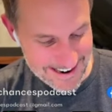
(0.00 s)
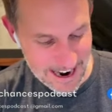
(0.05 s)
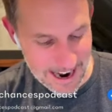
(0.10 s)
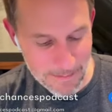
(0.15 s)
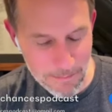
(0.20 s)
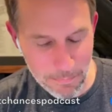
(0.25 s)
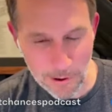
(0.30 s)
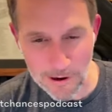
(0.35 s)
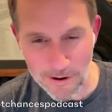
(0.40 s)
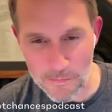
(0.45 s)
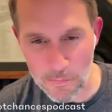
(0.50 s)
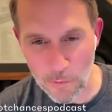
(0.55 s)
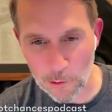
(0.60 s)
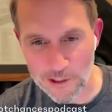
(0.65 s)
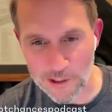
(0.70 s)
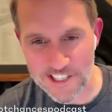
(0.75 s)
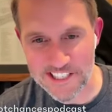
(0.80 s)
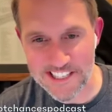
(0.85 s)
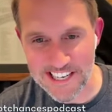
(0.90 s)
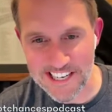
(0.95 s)
seems like it should
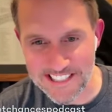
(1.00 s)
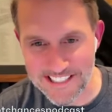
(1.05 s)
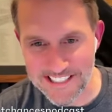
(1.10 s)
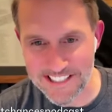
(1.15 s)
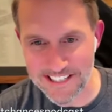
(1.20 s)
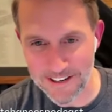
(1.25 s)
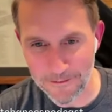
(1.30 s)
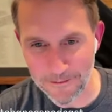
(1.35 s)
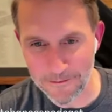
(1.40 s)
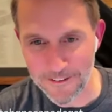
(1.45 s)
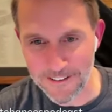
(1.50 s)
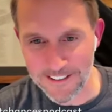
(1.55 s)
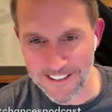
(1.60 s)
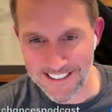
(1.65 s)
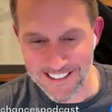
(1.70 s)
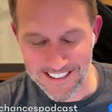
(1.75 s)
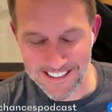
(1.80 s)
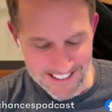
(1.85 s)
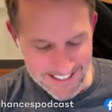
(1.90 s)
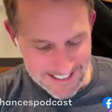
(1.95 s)
be sensitive. classified to
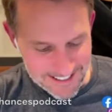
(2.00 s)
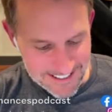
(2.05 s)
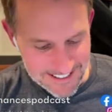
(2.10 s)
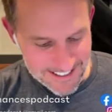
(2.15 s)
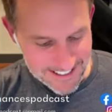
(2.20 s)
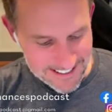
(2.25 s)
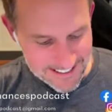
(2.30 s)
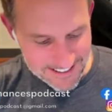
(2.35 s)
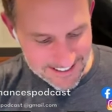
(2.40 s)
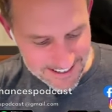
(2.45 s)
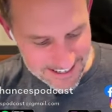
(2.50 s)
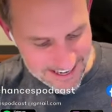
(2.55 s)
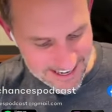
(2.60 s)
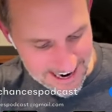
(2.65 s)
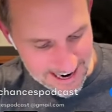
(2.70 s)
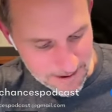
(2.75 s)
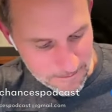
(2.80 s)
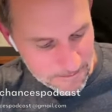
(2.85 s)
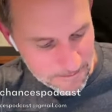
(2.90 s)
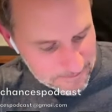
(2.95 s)
me.
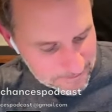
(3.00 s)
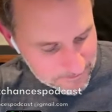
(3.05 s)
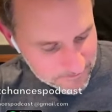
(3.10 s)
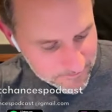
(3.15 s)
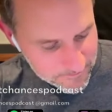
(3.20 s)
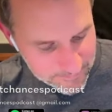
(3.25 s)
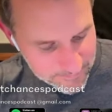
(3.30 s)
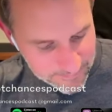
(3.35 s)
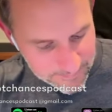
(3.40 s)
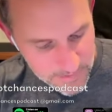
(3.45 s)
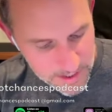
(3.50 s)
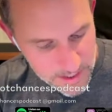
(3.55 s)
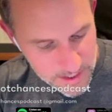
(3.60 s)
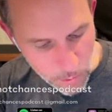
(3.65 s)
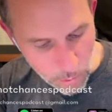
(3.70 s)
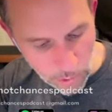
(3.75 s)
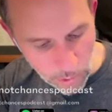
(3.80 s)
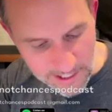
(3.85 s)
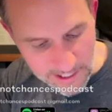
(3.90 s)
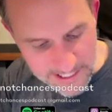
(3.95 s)
Yeah,
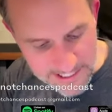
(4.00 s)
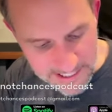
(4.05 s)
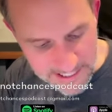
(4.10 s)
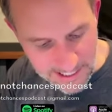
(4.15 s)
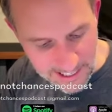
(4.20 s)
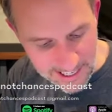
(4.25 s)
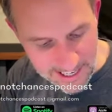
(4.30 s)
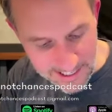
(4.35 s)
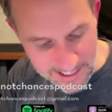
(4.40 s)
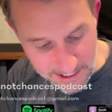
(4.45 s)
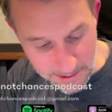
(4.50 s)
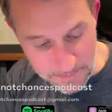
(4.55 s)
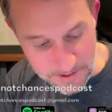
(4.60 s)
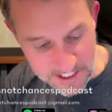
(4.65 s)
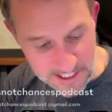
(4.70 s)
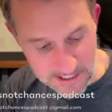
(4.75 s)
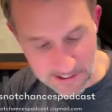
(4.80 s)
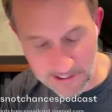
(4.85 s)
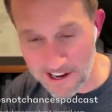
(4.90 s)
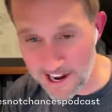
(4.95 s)
what I I end up
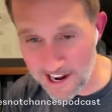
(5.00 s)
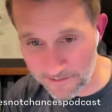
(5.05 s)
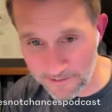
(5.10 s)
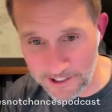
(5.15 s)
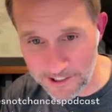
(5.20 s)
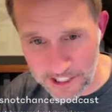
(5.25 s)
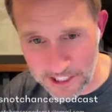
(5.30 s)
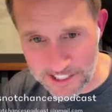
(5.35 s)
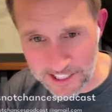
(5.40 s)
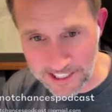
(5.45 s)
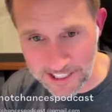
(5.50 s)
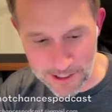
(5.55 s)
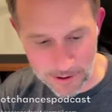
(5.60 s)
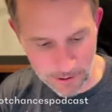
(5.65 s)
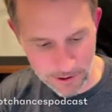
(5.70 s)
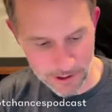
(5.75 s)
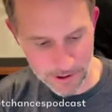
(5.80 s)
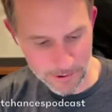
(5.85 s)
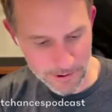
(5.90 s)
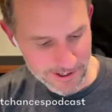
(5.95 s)
seeing a lot of it, just like
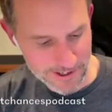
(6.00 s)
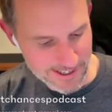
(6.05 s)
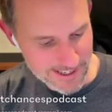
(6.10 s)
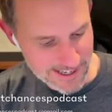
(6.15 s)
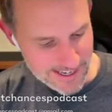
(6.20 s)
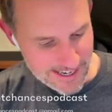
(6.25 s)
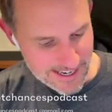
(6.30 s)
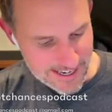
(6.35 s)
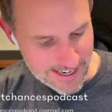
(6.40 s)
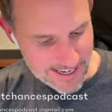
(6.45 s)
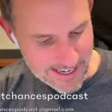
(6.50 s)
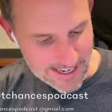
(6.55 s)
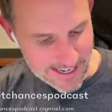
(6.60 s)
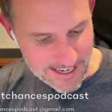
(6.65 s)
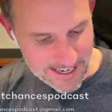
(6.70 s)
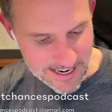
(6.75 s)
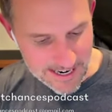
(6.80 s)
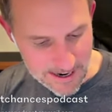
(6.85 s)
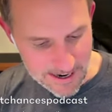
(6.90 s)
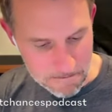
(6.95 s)
you do.
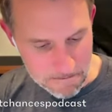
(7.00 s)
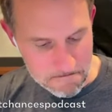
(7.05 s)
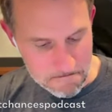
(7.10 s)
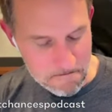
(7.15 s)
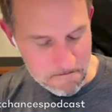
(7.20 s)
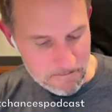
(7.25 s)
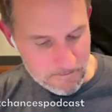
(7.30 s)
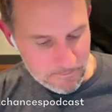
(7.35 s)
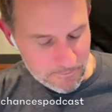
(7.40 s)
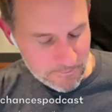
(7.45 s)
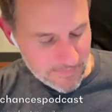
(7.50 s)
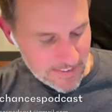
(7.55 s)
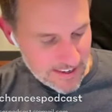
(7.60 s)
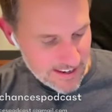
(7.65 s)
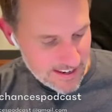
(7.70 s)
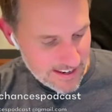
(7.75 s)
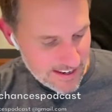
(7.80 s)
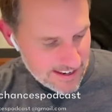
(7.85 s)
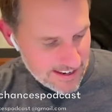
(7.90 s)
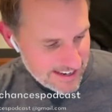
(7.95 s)
Um,
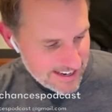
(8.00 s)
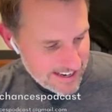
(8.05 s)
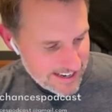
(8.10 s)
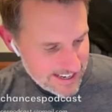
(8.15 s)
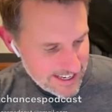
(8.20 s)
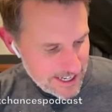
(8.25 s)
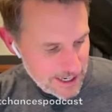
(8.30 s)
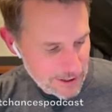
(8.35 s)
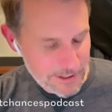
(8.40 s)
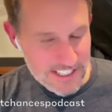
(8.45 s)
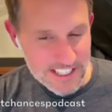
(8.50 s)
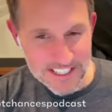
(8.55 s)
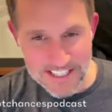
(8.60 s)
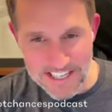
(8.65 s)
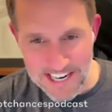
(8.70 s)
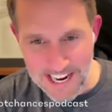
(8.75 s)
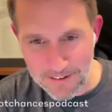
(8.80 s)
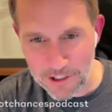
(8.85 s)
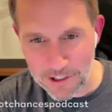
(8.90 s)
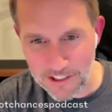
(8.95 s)
you know, it
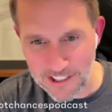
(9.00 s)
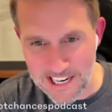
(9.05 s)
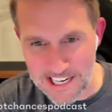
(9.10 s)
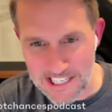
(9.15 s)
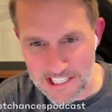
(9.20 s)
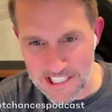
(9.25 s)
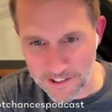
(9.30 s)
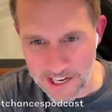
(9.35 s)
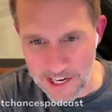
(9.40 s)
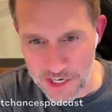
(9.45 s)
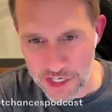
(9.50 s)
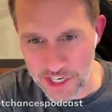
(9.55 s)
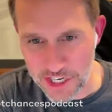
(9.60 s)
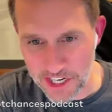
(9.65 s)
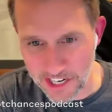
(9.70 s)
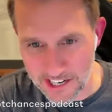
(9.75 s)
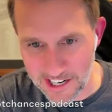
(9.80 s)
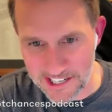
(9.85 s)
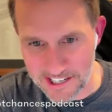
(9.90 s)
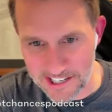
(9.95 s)
doesn't have a
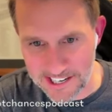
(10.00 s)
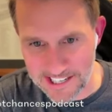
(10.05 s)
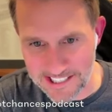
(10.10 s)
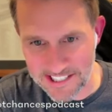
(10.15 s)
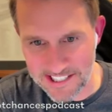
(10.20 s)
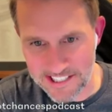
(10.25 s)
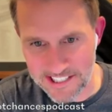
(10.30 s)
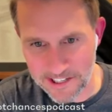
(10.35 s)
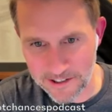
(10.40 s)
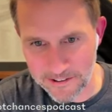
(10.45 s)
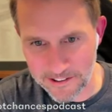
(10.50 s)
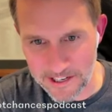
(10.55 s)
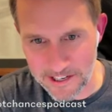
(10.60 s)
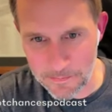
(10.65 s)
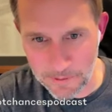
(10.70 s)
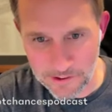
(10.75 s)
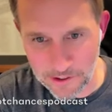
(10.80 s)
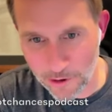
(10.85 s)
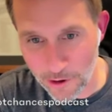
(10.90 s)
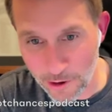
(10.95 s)
classification on it
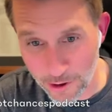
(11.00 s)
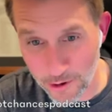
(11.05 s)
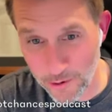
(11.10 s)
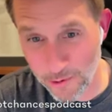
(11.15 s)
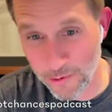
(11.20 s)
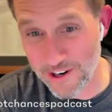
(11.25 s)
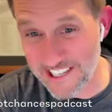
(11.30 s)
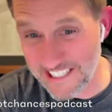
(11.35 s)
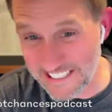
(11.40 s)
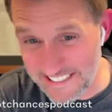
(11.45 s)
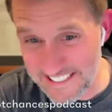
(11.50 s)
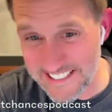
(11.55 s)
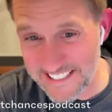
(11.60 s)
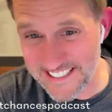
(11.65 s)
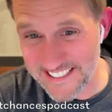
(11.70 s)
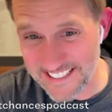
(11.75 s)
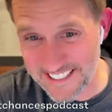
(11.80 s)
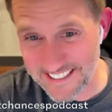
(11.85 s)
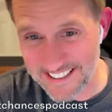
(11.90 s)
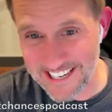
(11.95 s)
necessarily, but there are
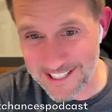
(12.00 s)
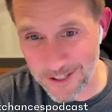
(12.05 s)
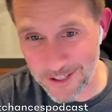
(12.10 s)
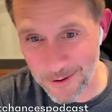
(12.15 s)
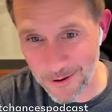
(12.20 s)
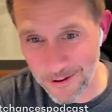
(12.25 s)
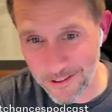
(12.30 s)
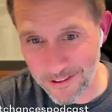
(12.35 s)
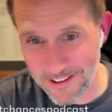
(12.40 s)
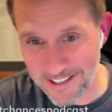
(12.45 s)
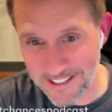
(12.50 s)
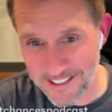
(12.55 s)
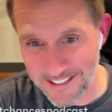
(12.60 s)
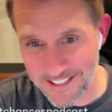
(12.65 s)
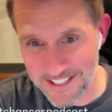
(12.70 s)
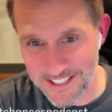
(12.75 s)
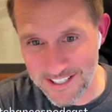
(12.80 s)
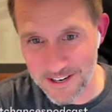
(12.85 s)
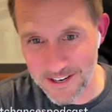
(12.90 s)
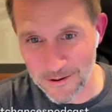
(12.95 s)
grids and that sort of
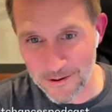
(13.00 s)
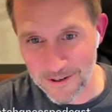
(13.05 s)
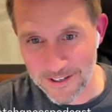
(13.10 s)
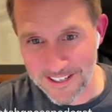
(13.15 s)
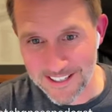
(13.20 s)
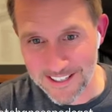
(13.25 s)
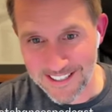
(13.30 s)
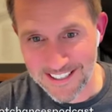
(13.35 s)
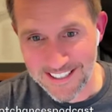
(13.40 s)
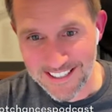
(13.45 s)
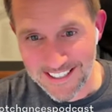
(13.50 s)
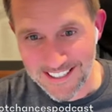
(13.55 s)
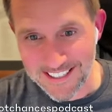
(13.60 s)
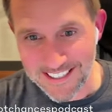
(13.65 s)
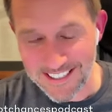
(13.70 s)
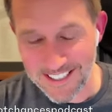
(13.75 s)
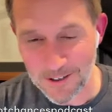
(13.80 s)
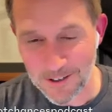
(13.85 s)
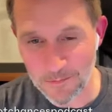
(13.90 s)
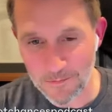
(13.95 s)
thing. So,
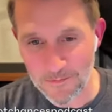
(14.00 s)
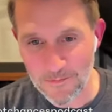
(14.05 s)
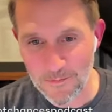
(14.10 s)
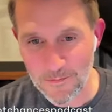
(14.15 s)
mm-hmm. like,